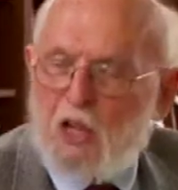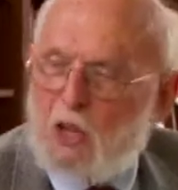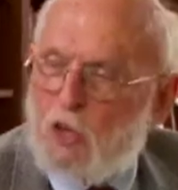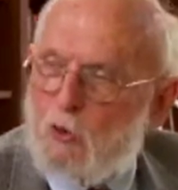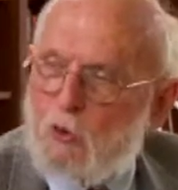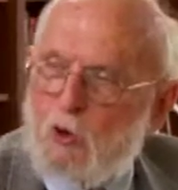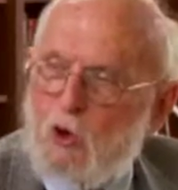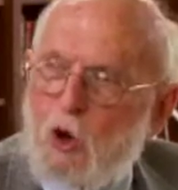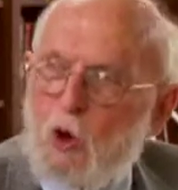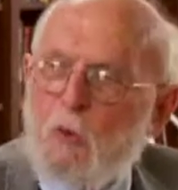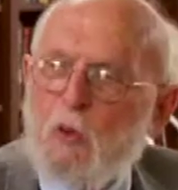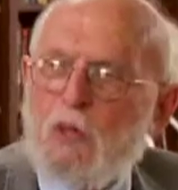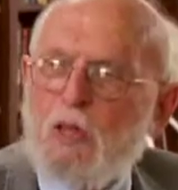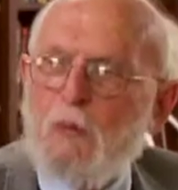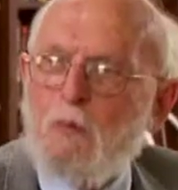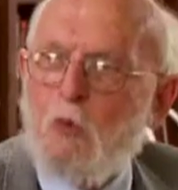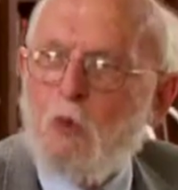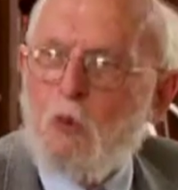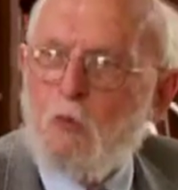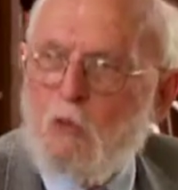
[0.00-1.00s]
clear at all what the
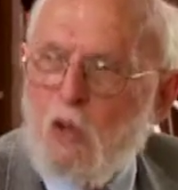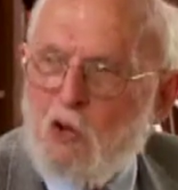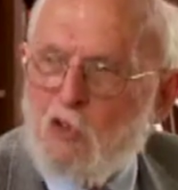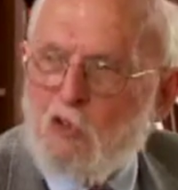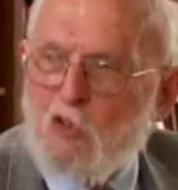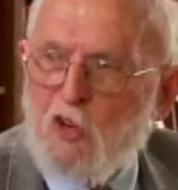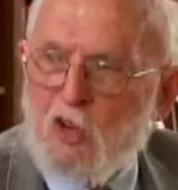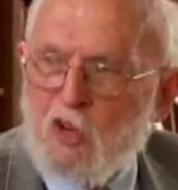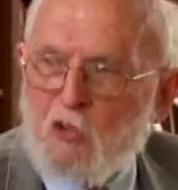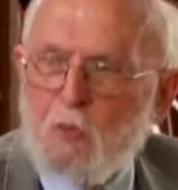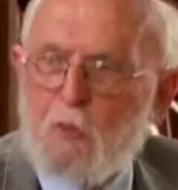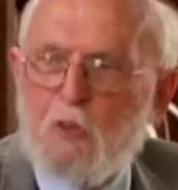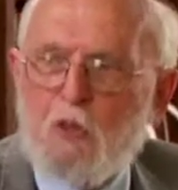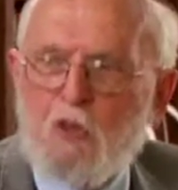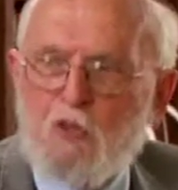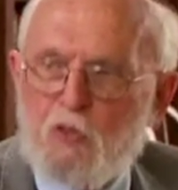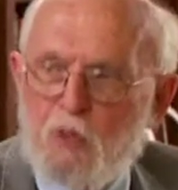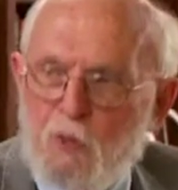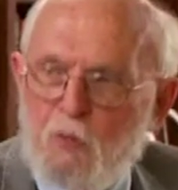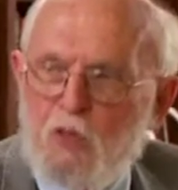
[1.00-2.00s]
motivation is, but
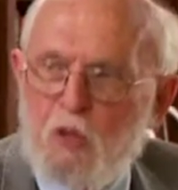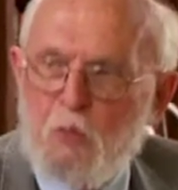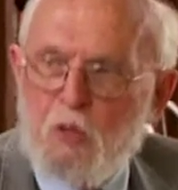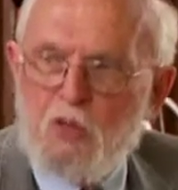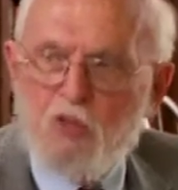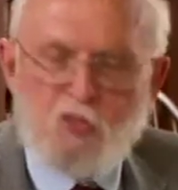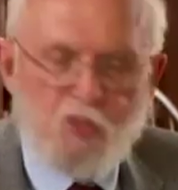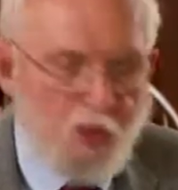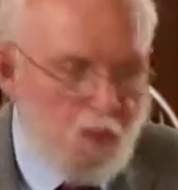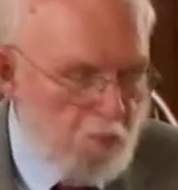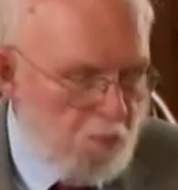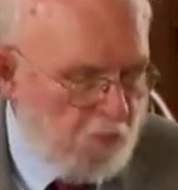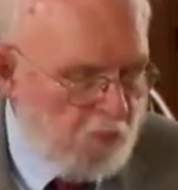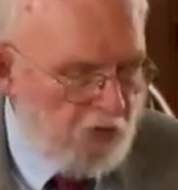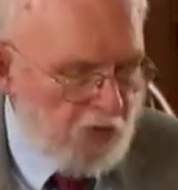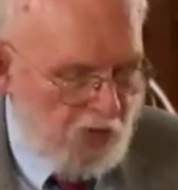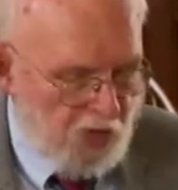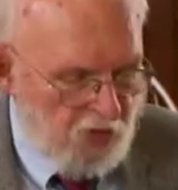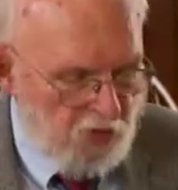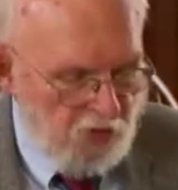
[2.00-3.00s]
there seems to be some
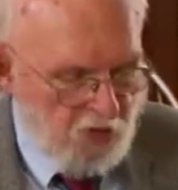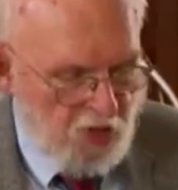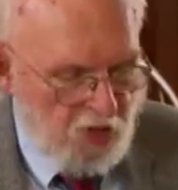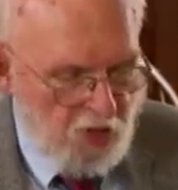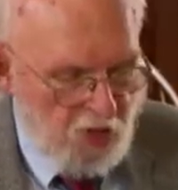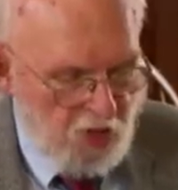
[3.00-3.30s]
sense